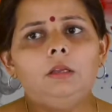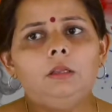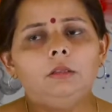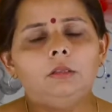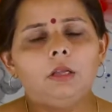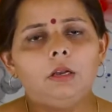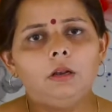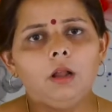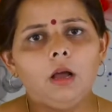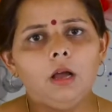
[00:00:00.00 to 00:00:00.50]

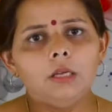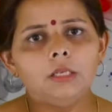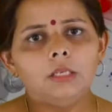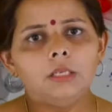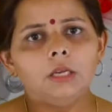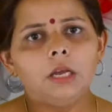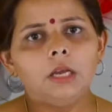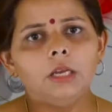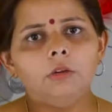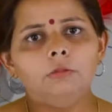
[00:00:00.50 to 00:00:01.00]
The last
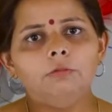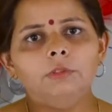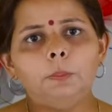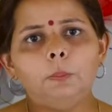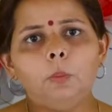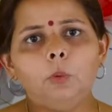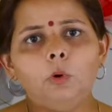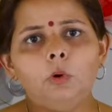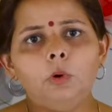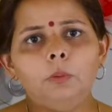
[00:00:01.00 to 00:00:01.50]
line of the
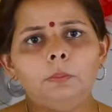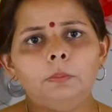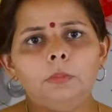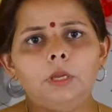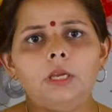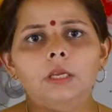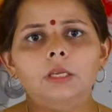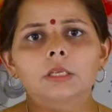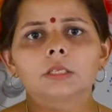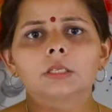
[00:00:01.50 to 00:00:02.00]
poem
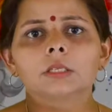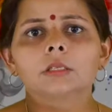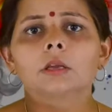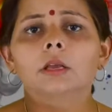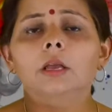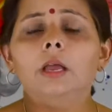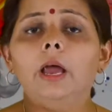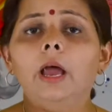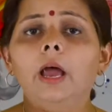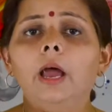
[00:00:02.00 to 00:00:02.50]
is,
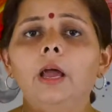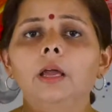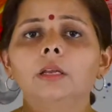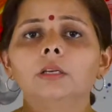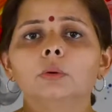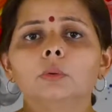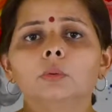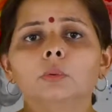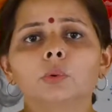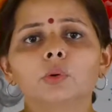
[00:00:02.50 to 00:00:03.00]

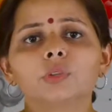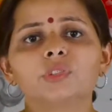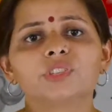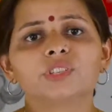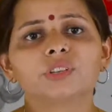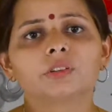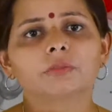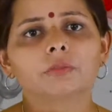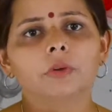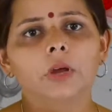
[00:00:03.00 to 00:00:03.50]
"and would
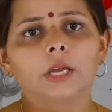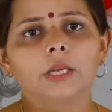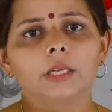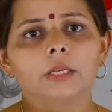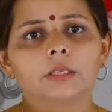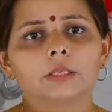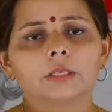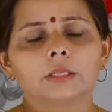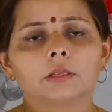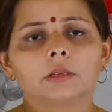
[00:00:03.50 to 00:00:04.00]

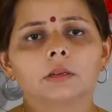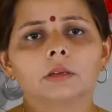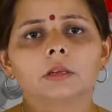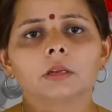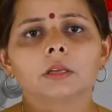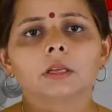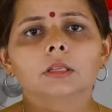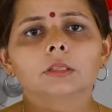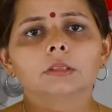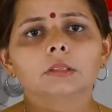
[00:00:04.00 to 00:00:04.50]
suffice."
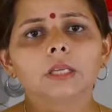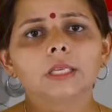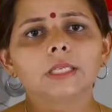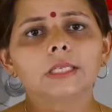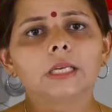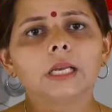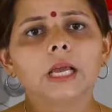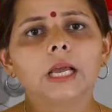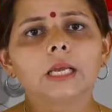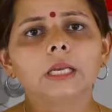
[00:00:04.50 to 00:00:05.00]
This
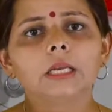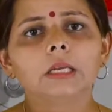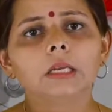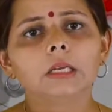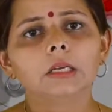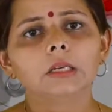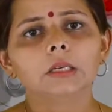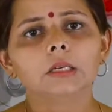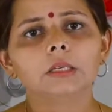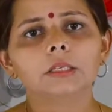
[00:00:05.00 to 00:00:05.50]
line
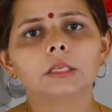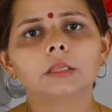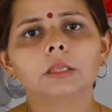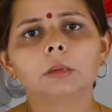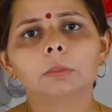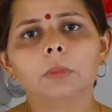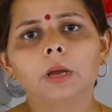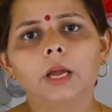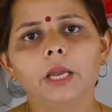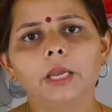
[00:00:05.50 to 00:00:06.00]
lingers in the
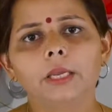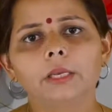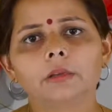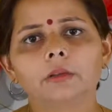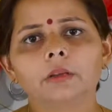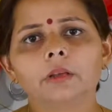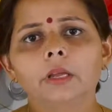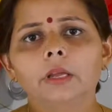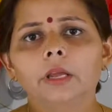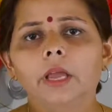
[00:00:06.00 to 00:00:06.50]
mind
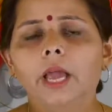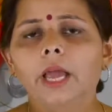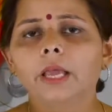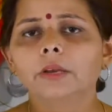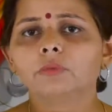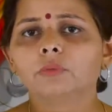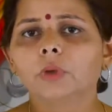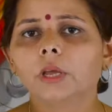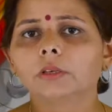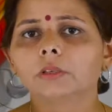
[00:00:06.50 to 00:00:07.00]

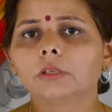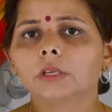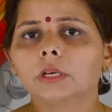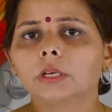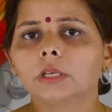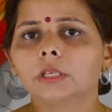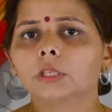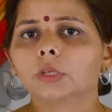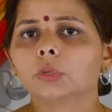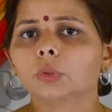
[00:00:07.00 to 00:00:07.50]
and
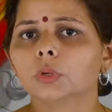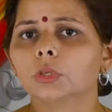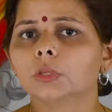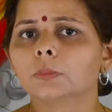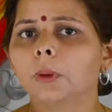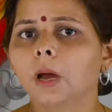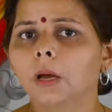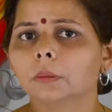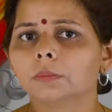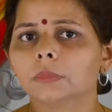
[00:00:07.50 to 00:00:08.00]
renders
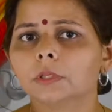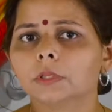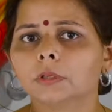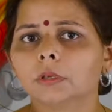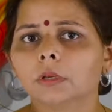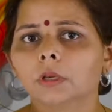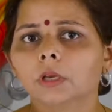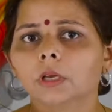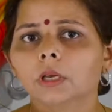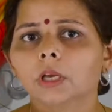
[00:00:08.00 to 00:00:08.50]
goosebumps.
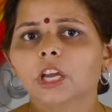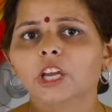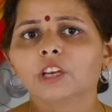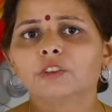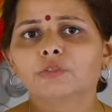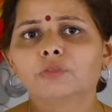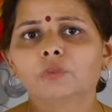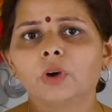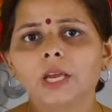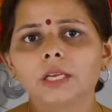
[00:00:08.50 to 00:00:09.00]
It
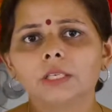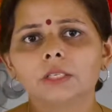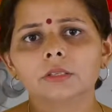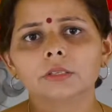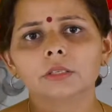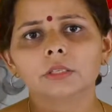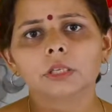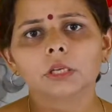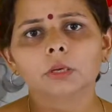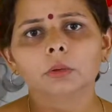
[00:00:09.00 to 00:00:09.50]

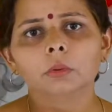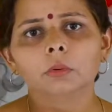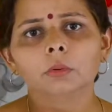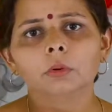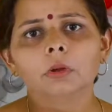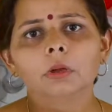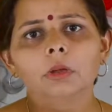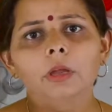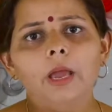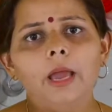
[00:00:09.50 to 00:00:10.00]
frightens you
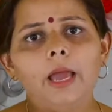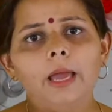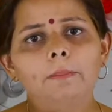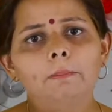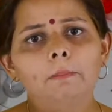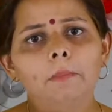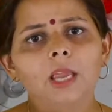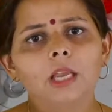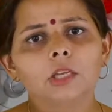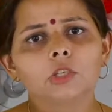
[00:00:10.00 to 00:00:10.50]

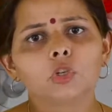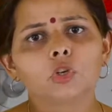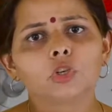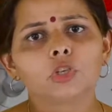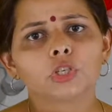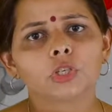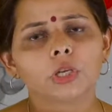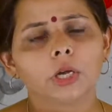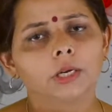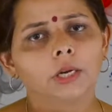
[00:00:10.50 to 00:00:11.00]
and makes you
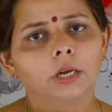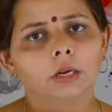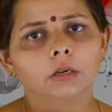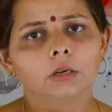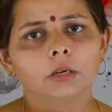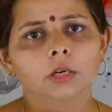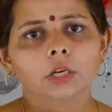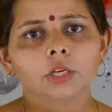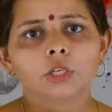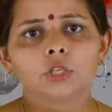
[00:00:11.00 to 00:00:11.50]
shudder
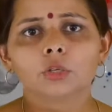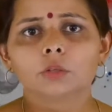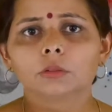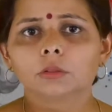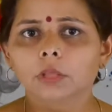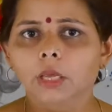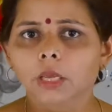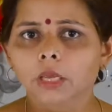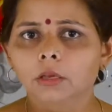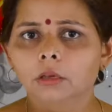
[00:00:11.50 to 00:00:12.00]
to
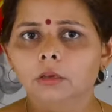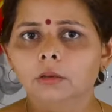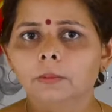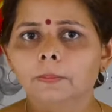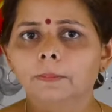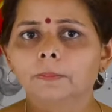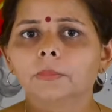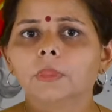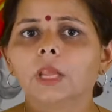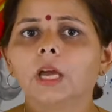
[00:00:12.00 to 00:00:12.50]
think
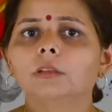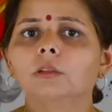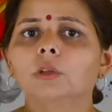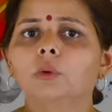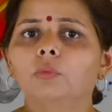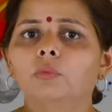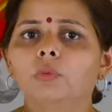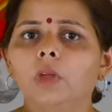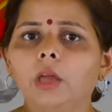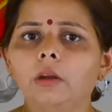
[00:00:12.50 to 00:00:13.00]
that the
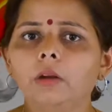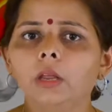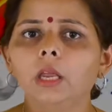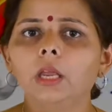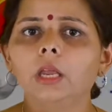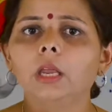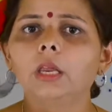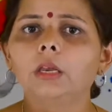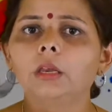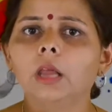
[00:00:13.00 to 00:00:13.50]

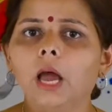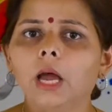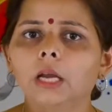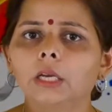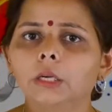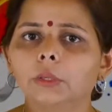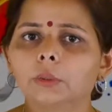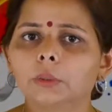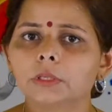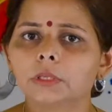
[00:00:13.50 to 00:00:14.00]
very
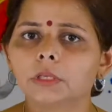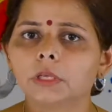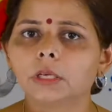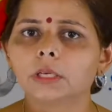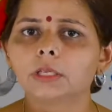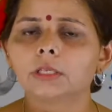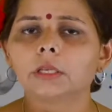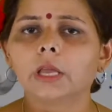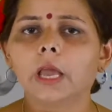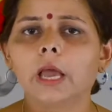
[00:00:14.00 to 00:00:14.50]

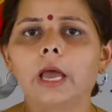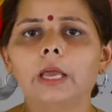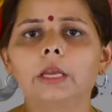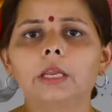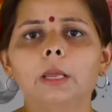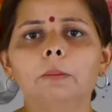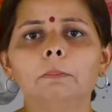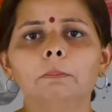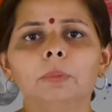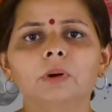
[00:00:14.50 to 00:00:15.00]
inadequacies and
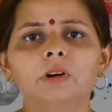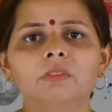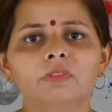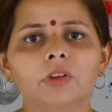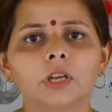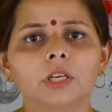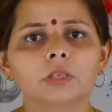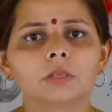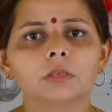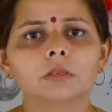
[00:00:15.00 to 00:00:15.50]

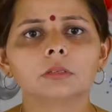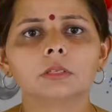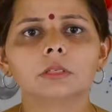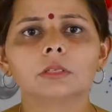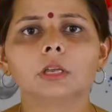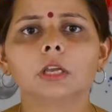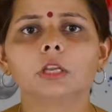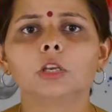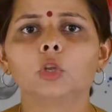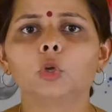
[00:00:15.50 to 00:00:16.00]
imperfections
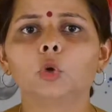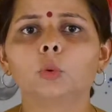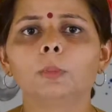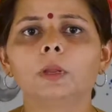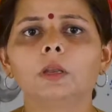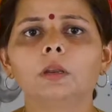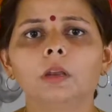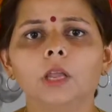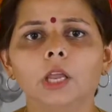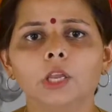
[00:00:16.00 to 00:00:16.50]
in
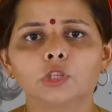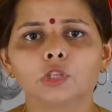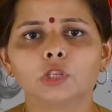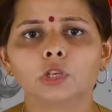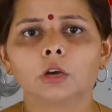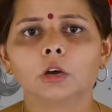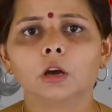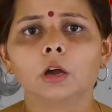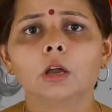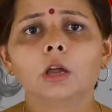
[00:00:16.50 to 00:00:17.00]
human
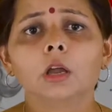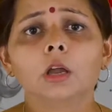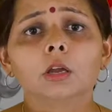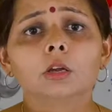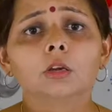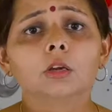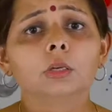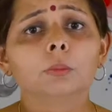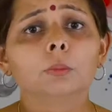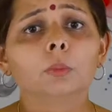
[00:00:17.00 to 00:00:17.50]
nature
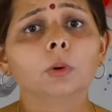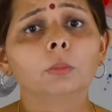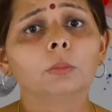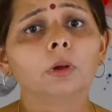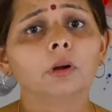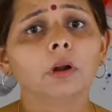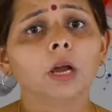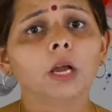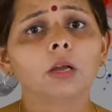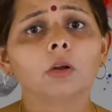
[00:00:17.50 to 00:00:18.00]
could
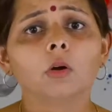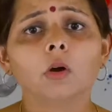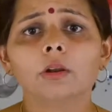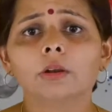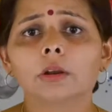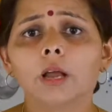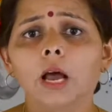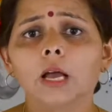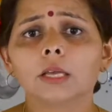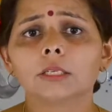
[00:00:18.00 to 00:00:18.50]
boomerang on
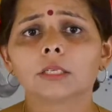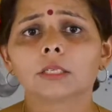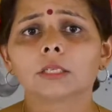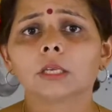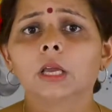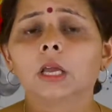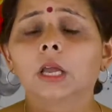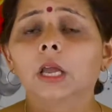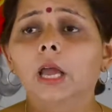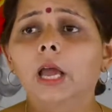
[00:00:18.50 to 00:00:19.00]
us
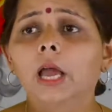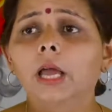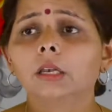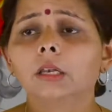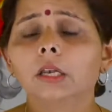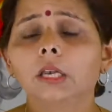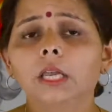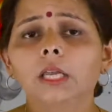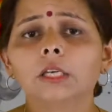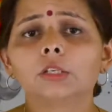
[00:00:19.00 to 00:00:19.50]

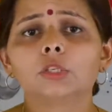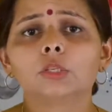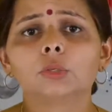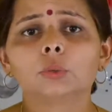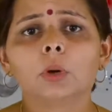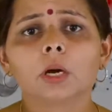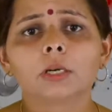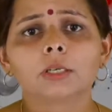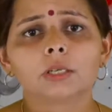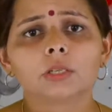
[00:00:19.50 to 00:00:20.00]
and lead to
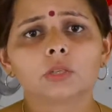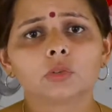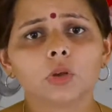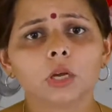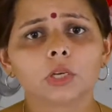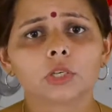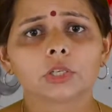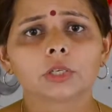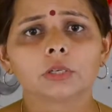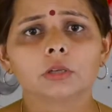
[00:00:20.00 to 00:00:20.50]
our
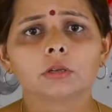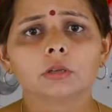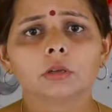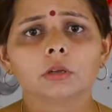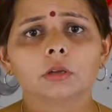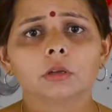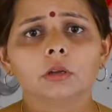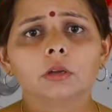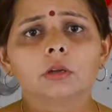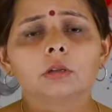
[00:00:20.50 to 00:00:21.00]
destruction.
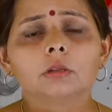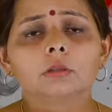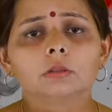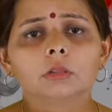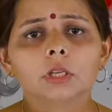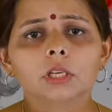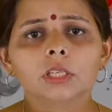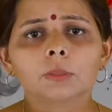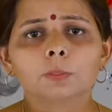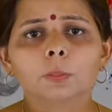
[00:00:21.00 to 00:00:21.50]

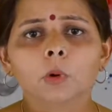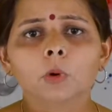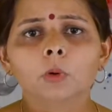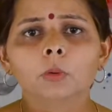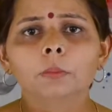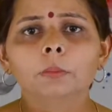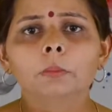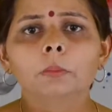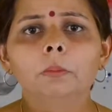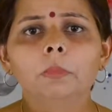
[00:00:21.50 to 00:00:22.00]
This
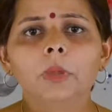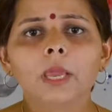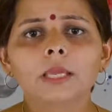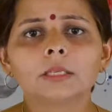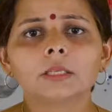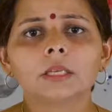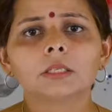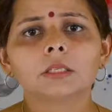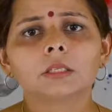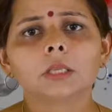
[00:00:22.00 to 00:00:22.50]
poem
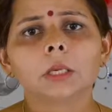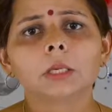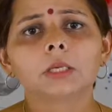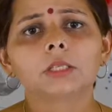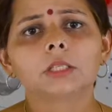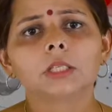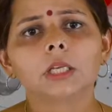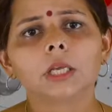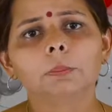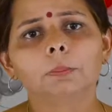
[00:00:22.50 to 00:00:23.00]
makes us think
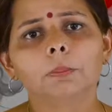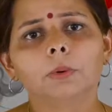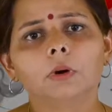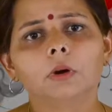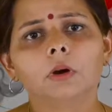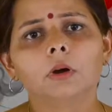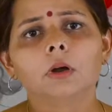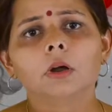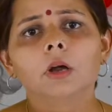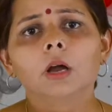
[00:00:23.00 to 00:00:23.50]

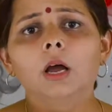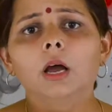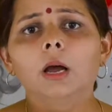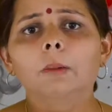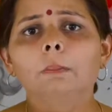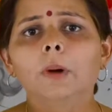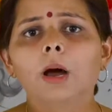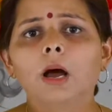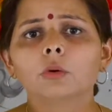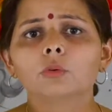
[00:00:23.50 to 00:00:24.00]
deeper
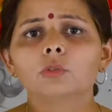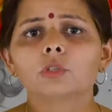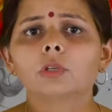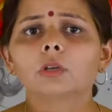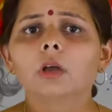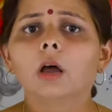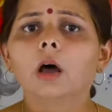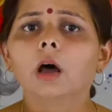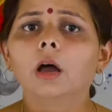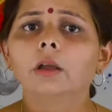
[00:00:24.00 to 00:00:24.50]
about
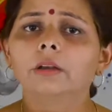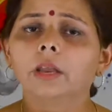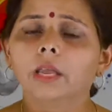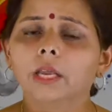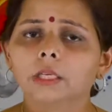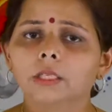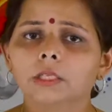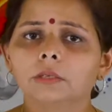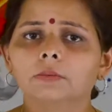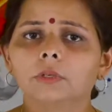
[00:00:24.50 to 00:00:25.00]
our
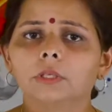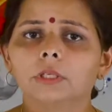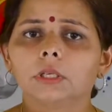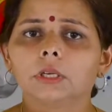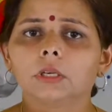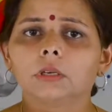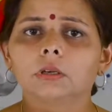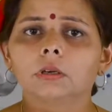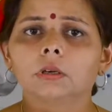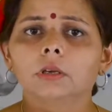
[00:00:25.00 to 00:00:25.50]

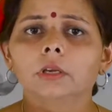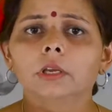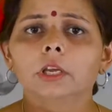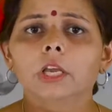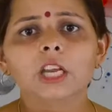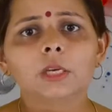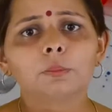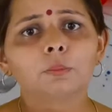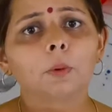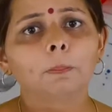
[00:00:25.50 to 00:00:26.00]
negativity.
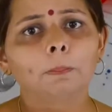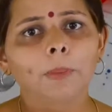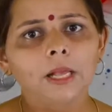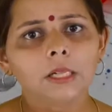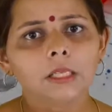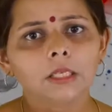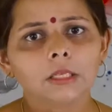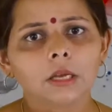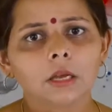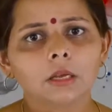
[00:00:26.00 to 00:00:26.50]
It
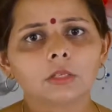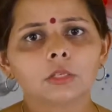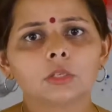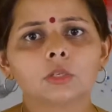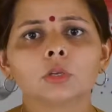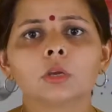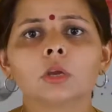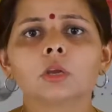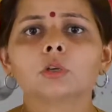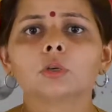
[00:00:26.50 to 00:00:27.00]
propels
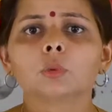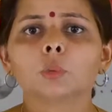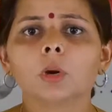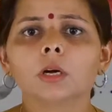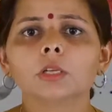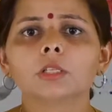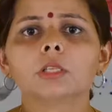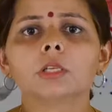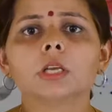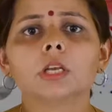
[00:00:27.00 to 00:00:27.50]
us
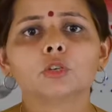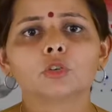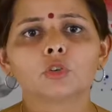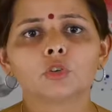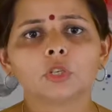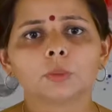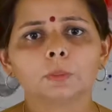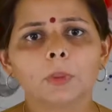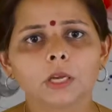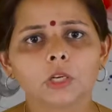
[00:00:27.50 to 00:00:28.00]
towards
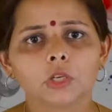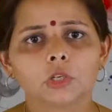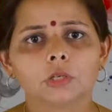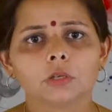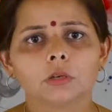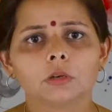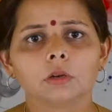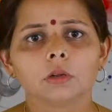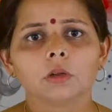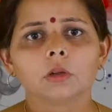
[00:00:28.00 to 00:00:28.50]

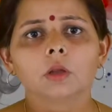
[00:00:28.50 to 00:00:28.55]
introspection.